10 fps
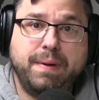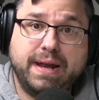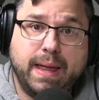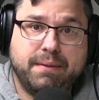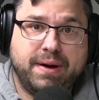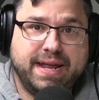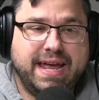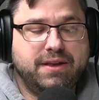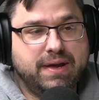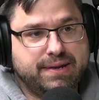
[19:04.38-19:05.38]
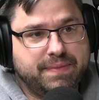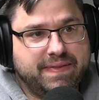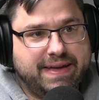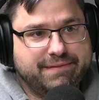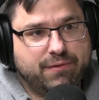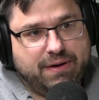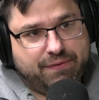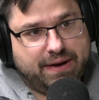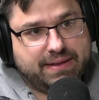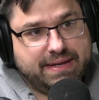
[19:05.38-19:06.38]
you're paying a lot of money, and you get something that, quite
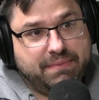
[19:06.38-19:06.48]
frankly,